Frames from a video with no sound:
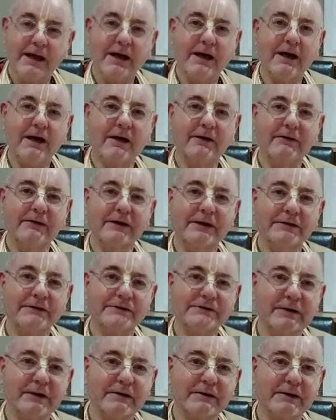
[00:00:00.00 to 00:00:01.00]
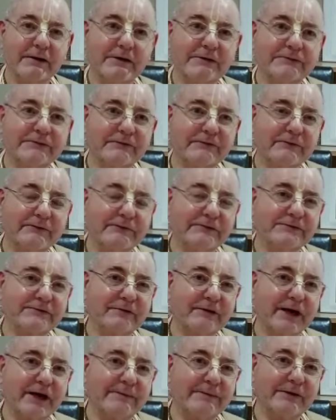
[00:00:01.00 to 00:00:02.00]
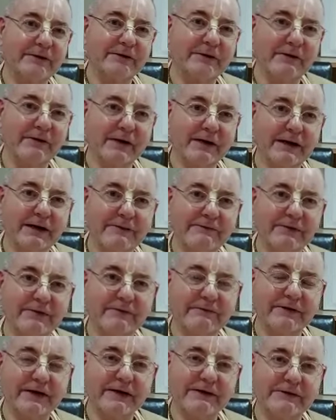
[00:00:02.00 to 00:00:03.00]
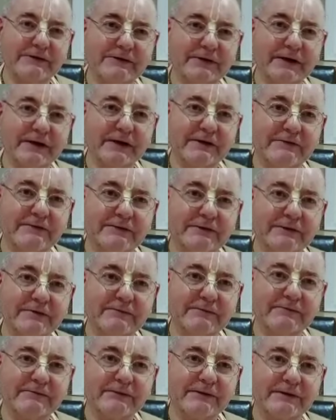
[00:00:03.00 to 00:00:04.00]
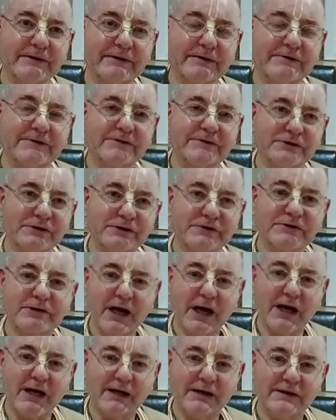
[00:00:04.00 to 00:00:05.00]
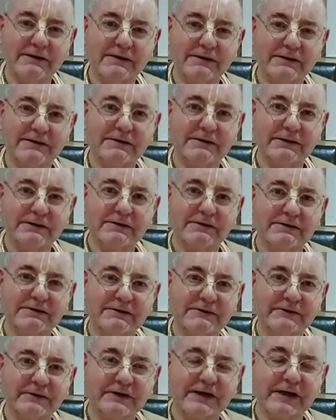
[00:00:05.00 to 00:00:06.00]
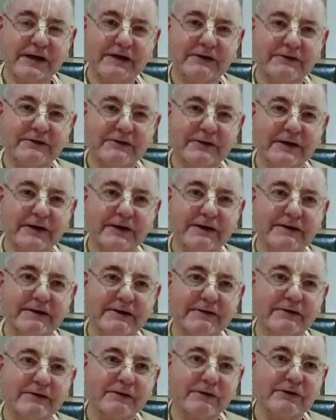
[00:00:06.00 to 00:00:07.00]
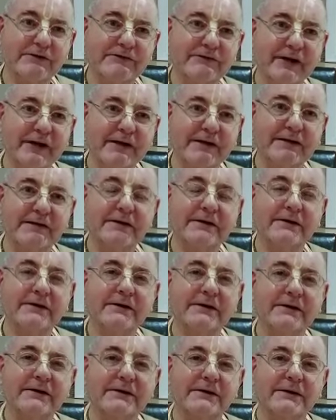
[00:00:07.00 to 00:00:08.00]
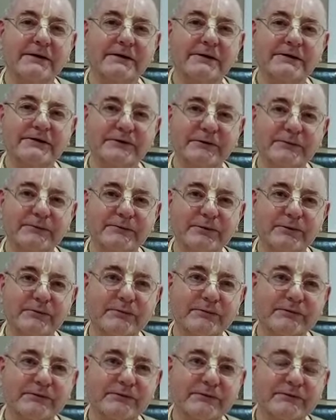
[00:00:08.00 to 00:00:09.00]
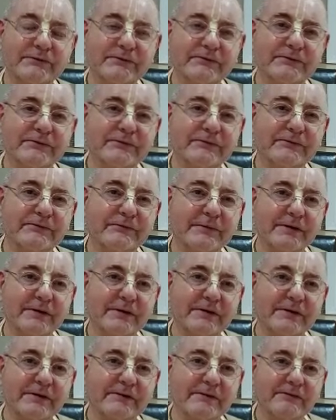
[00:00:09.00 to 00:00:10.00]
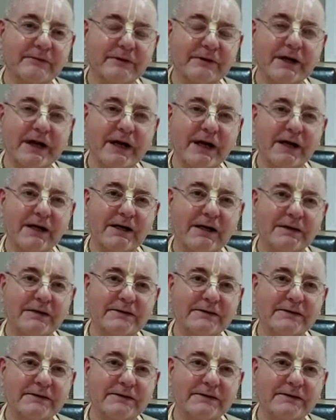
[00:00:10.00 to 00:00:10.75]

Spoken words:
The Acharyas have described another level of anxiety, chinta, C-I-N-T-A. There are 10 symptoms of viraha,